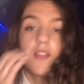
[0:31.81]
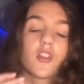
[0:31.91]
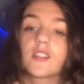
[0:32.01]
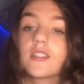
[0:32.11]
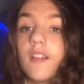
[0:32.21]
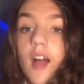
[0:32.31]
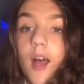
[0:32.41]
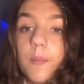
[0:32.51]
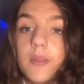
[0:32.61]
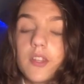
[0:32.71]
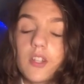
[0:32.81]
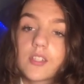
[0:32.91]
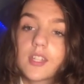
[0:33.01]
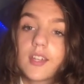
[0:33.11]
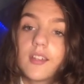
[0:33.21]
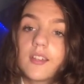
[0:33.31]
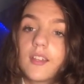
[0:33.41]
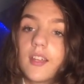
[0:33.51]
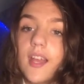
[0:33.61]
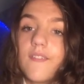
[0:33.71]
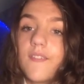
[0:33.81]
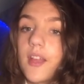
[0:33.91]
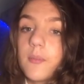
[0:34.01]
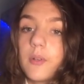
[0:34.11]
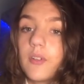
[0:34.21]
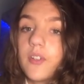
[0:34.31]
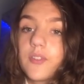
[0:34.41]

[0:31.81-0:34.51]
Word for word: They're still up, they're still available